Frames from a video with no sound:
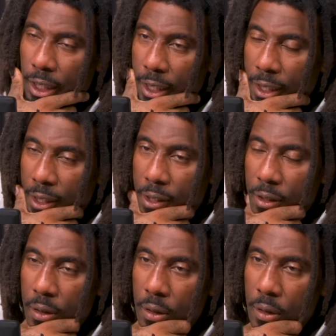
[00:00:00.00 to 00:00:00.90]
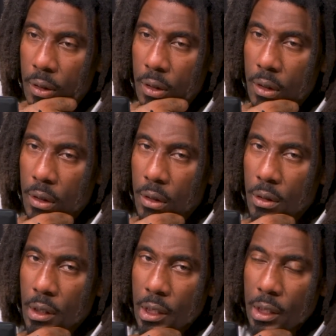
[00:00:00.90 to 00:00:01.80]
And
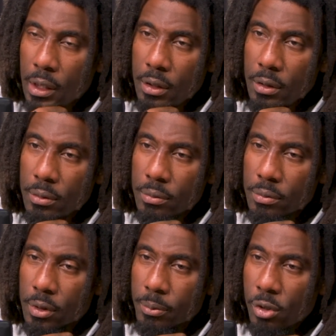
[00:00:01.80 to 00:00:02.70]
the